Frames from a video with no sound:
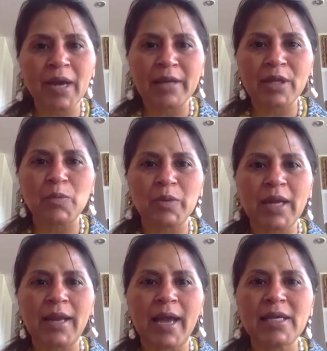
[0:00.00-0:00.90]
I think what I
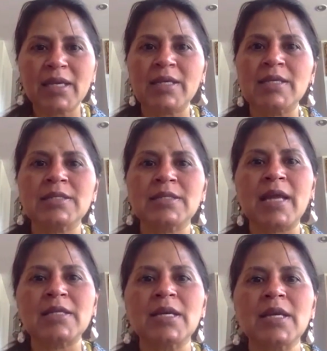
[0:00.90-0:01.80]
like is
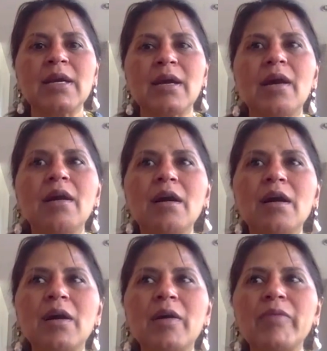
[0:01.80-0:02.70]
that uh,